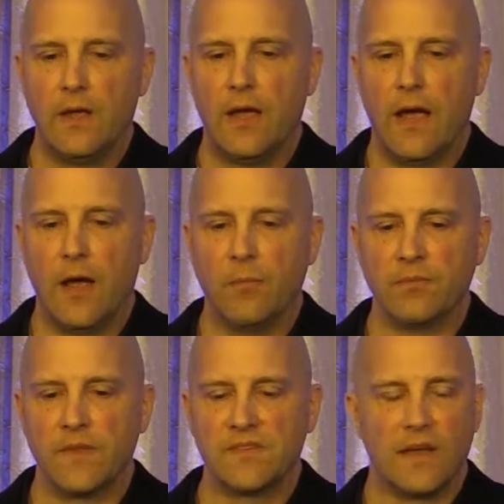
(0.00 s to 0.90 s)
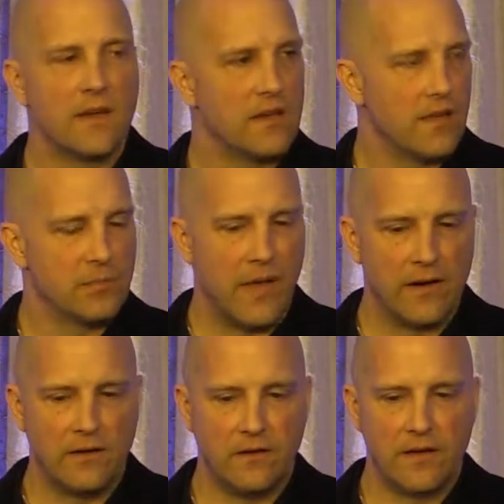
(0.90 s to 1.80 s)
The second test
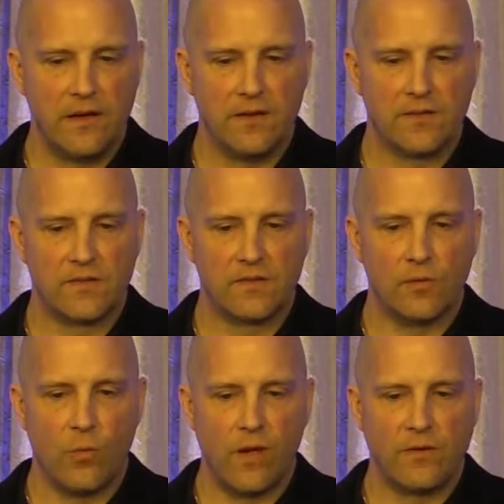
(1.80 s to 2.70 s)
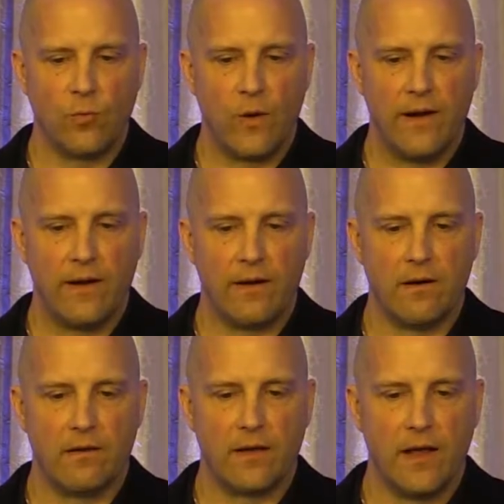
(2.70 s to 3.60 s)
panel is one
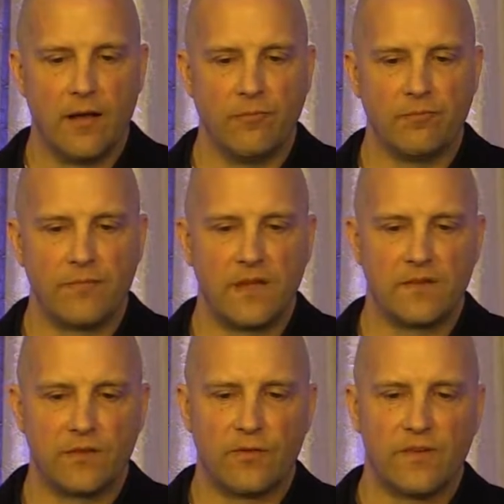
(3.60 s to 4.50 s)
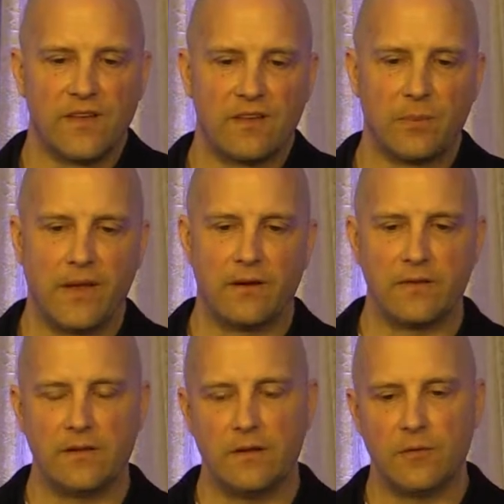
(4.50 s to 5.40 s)
where, because this first test
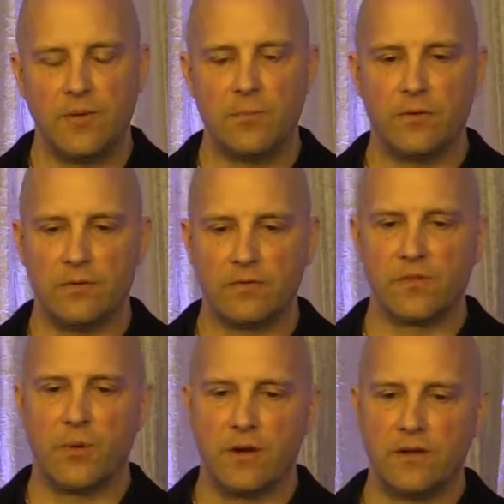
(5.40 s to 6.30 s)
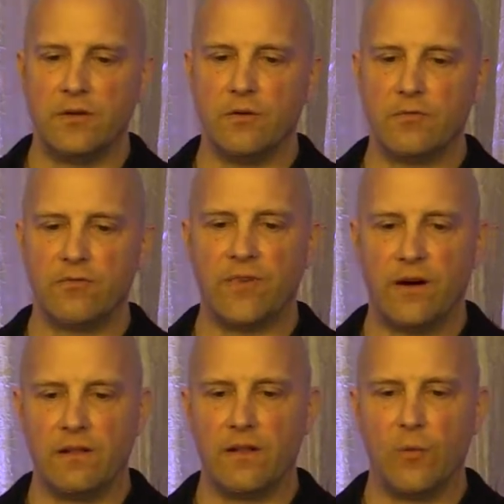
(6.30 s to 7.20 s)
panel, people responded to it
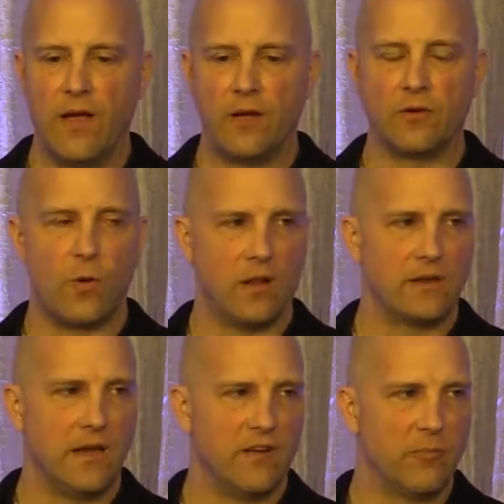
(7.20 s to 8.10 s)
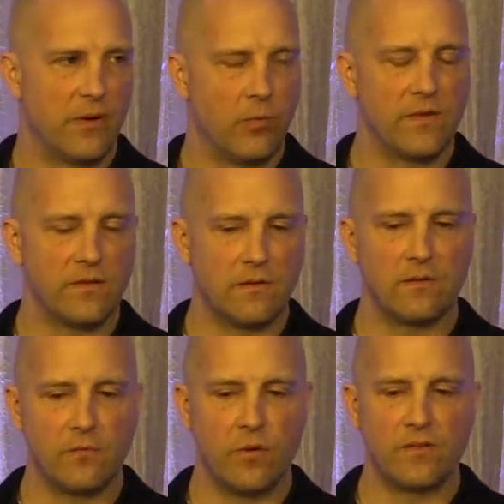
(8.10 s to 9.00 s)
fairly well and qualitative, but it
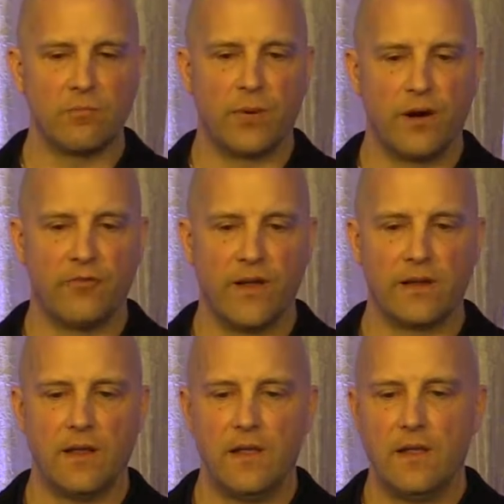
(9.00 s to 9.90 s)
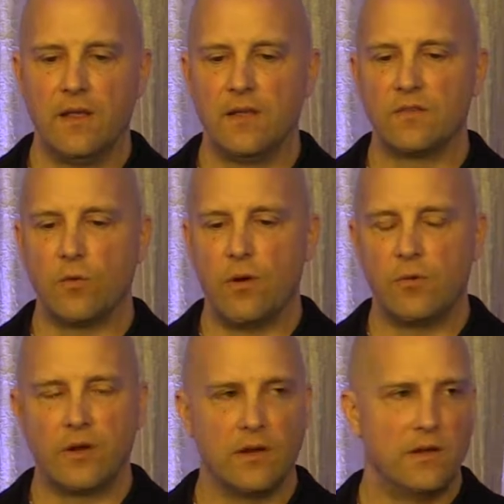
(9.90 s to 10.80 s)
wasn't perfect. So
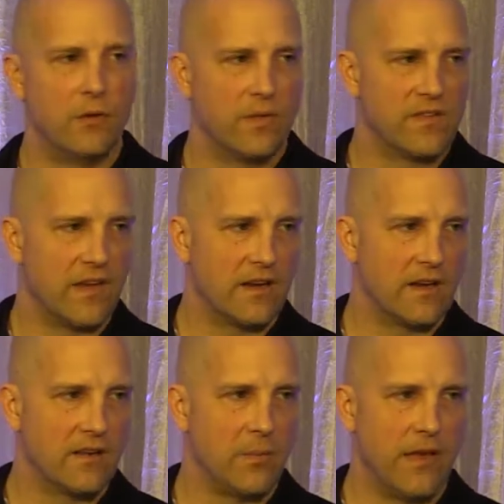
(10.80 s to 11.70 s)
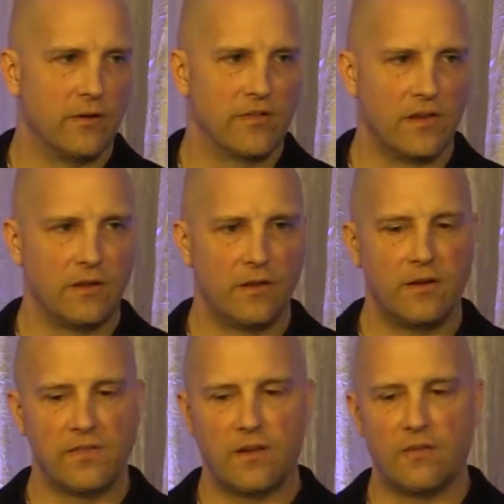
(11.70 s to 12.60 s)
what we're going to do with the second test panel is
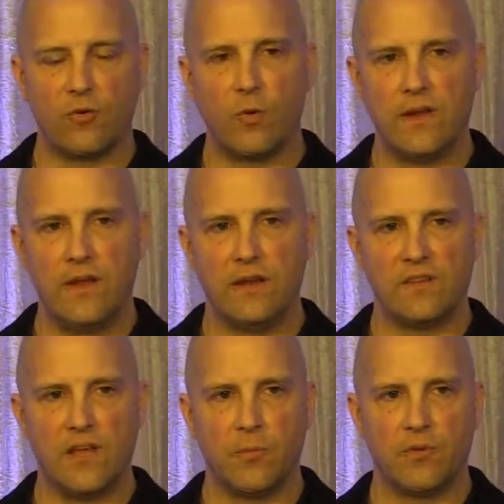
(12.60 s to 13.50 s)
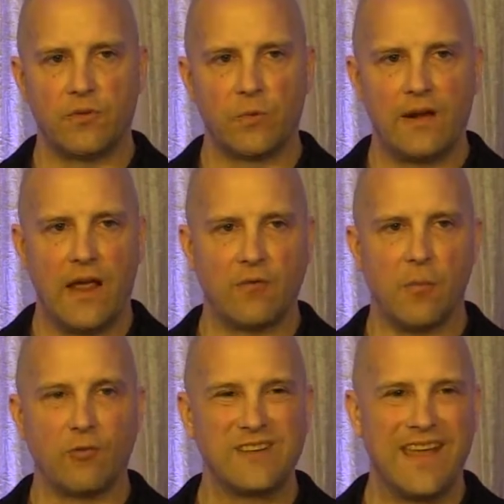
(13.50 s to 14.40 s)
include, instead of 28 examples, we're going to have
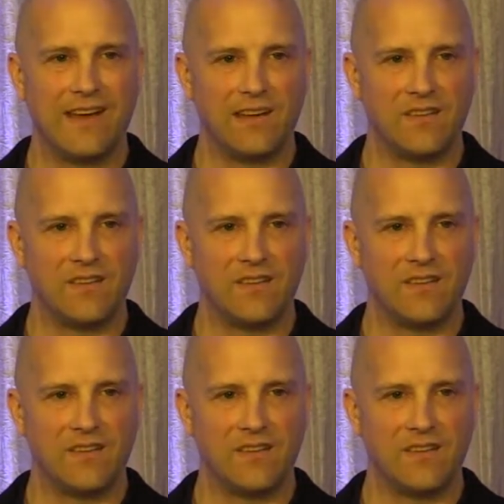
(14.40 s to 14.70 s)
about 10